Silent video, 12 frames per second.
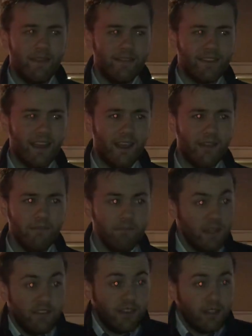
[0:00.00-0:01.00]
And
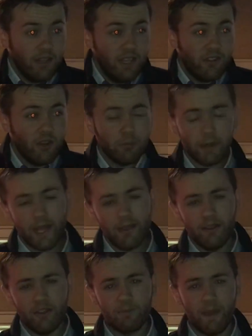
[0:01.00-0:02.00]
but he's a good
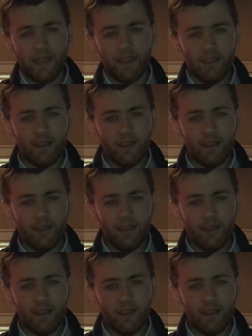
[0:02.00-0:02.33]
player, Lewis Baker.